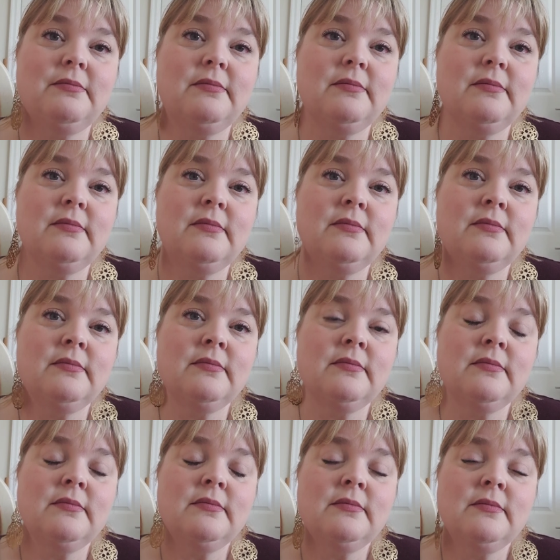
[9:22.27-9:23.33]

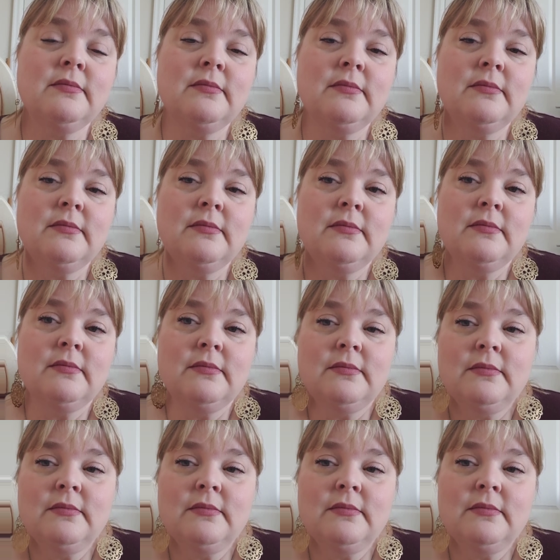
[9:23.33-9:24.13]
Nobody speaks.